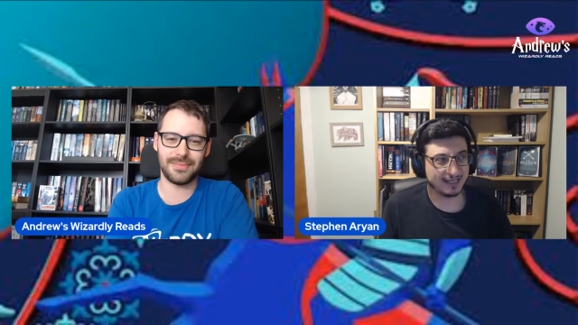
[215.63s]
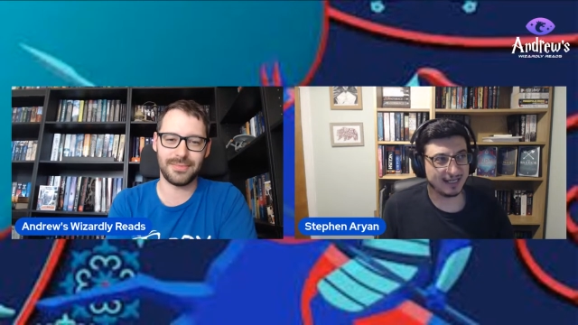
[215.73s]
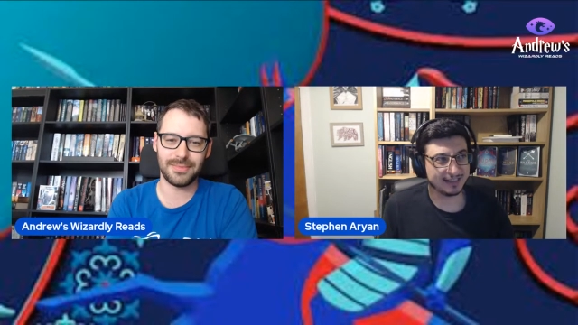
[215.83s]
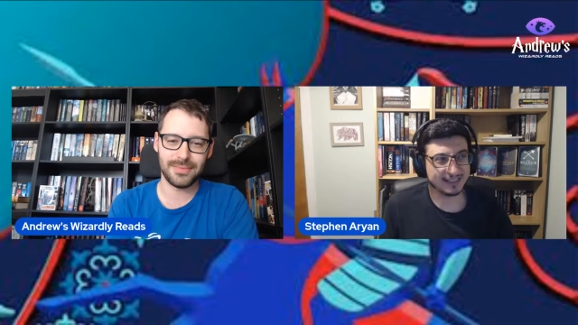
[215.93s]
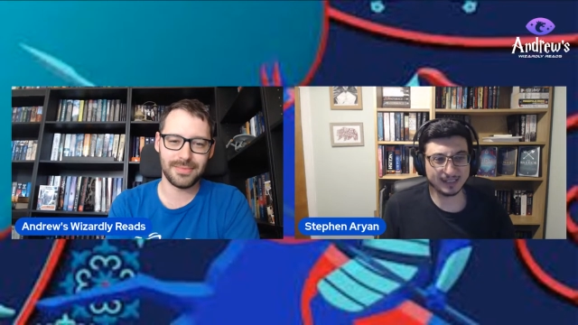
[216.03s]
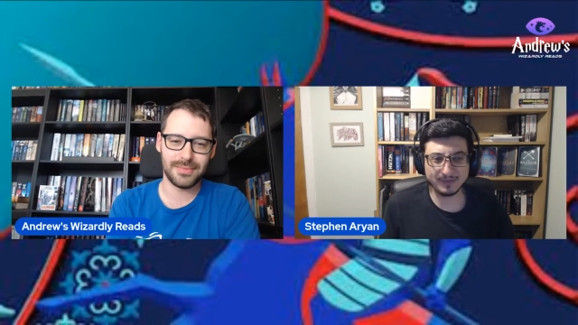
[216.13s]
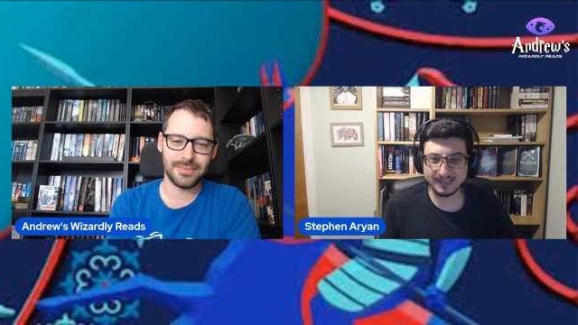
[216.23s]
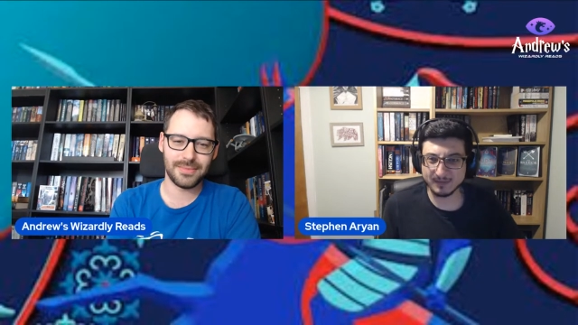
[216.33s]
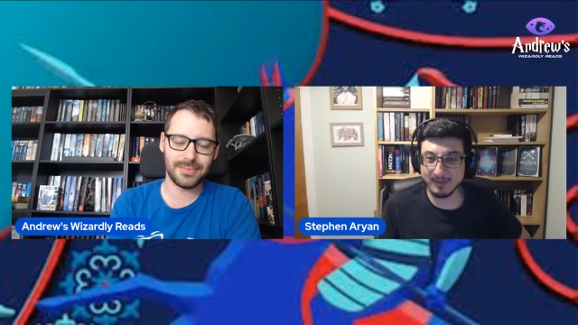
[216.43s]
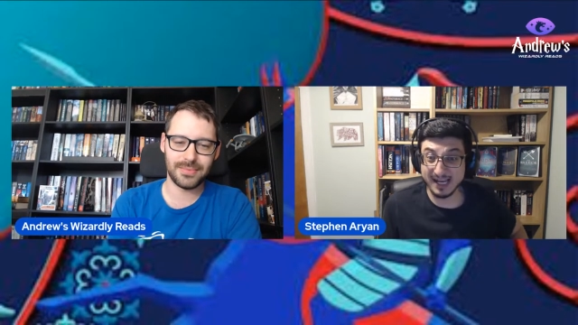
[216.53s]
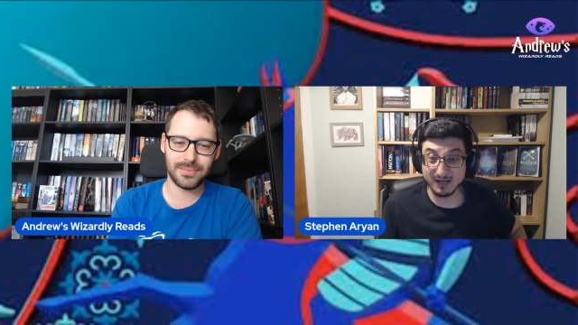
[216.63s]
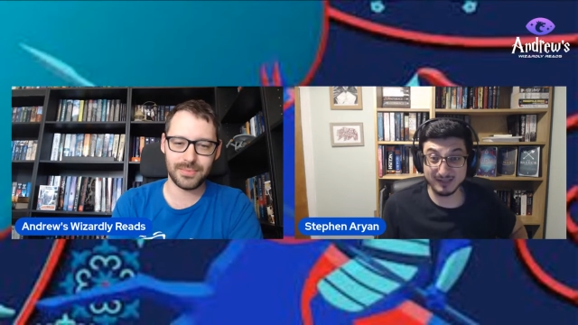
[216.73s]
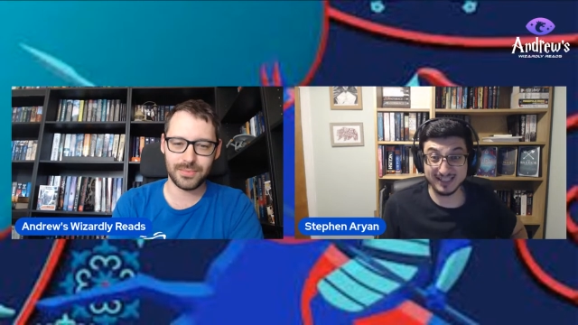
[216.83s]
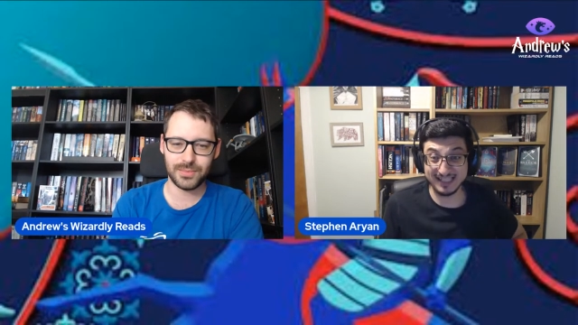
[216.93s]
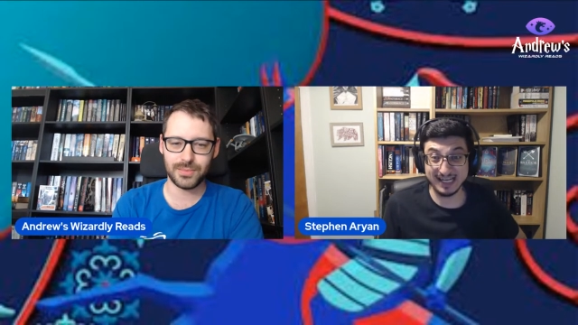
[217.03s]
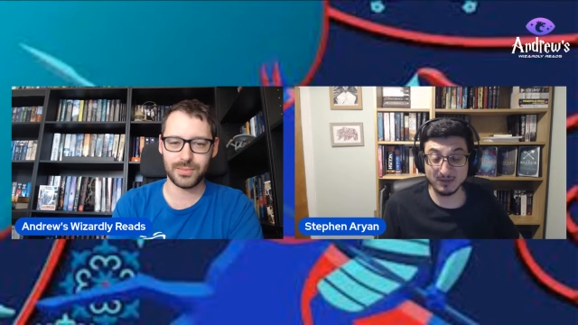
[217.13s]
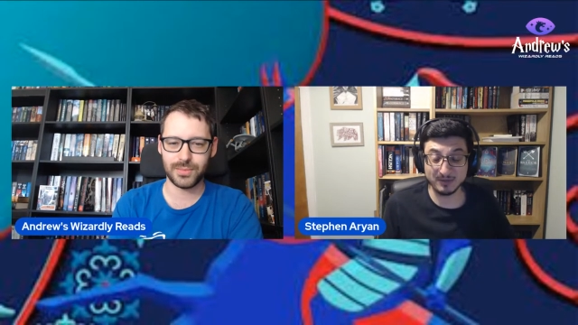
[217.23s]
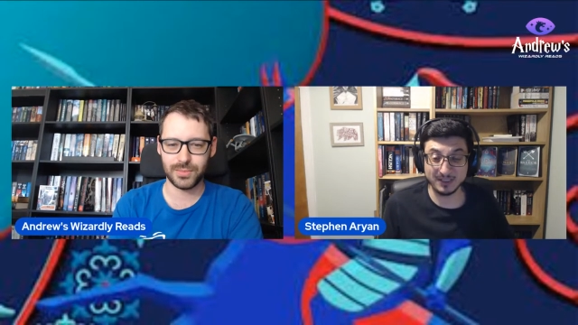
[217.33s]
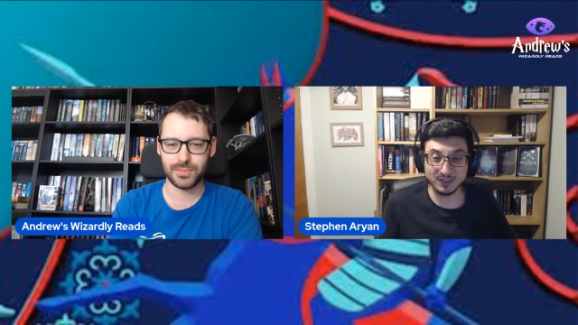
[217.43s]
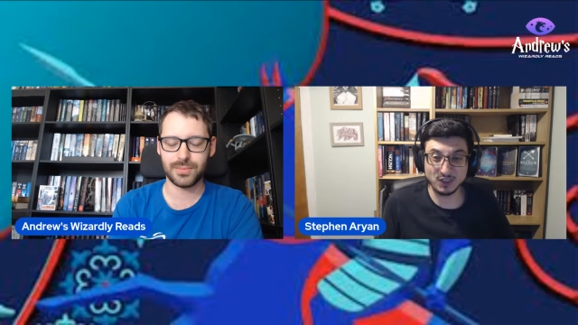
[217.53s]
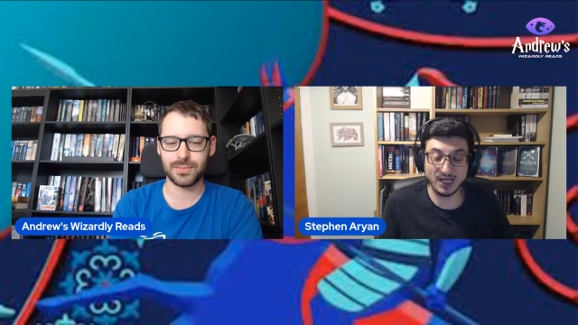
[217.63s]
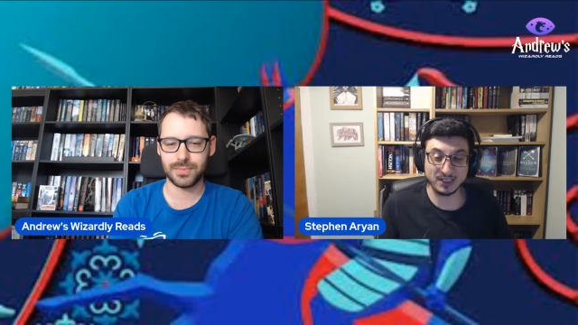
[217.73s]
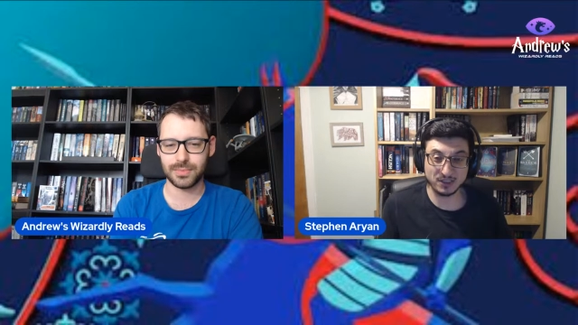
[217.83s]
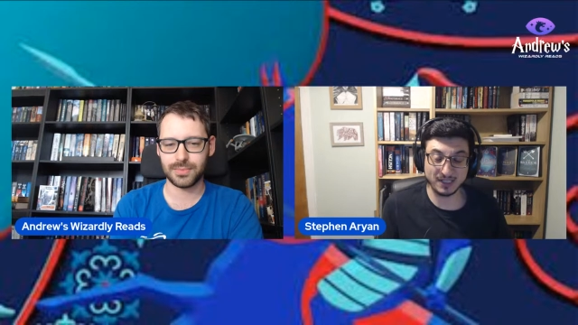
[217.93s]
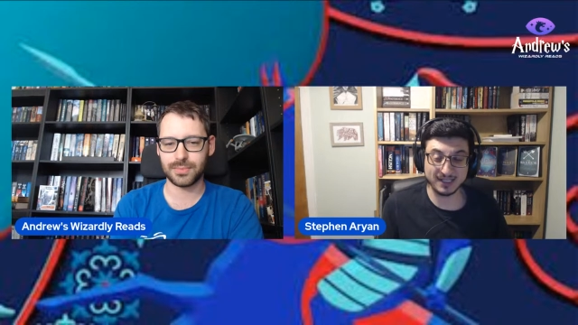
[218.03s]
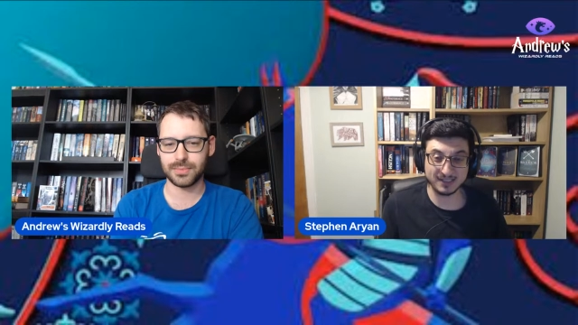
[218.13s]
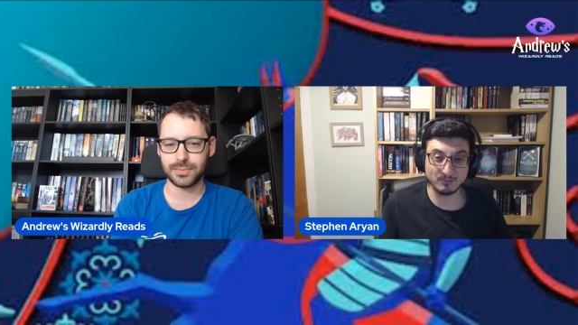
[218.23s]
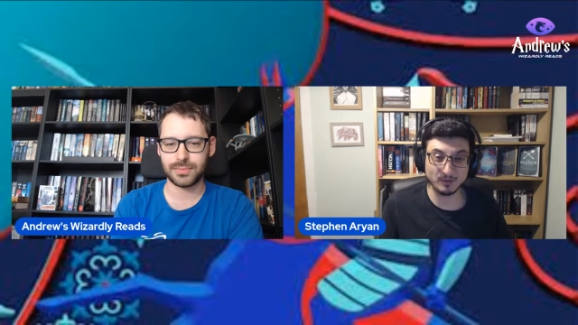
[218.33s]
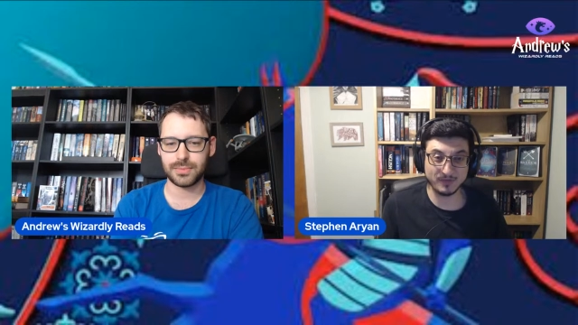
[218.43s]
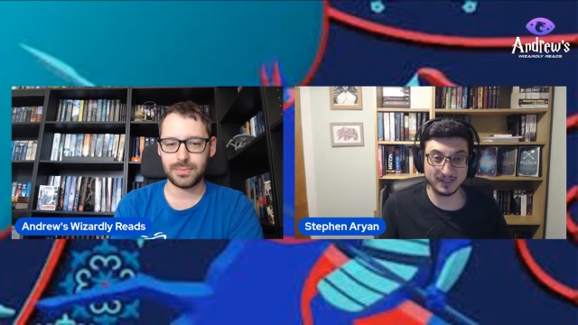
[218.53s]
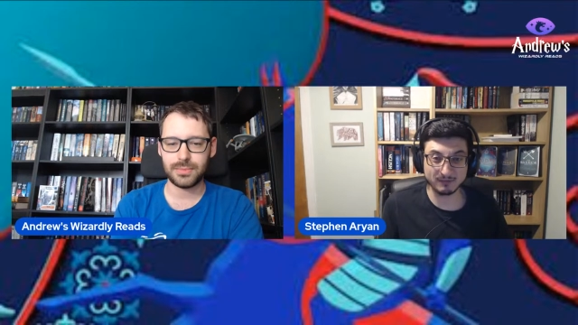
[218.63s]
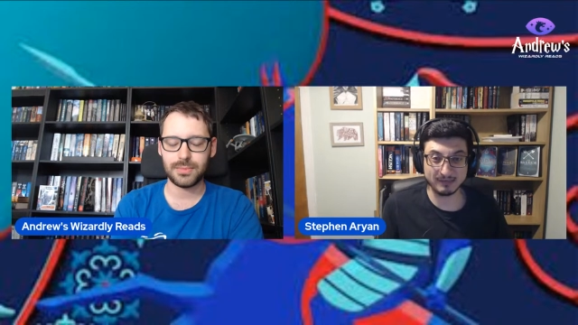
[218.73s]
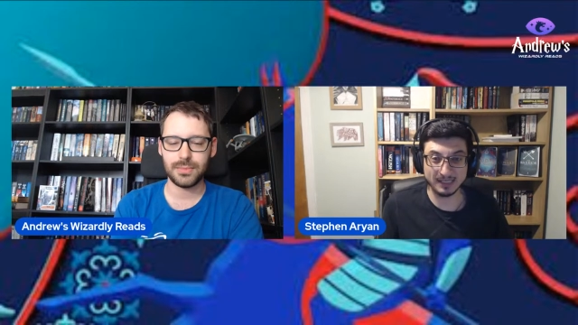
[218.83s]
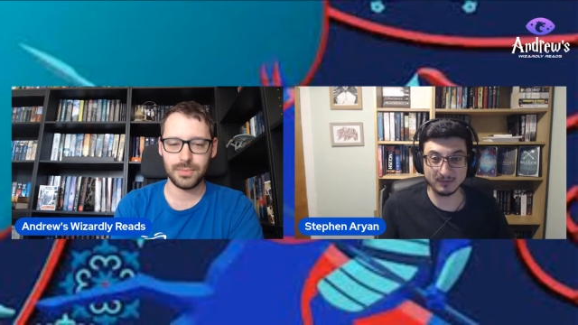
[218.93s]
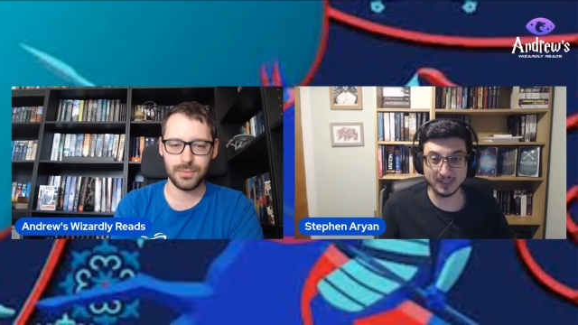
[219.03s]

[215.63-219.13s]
Speaker 1: And I've had to pare it down and change things and move things around.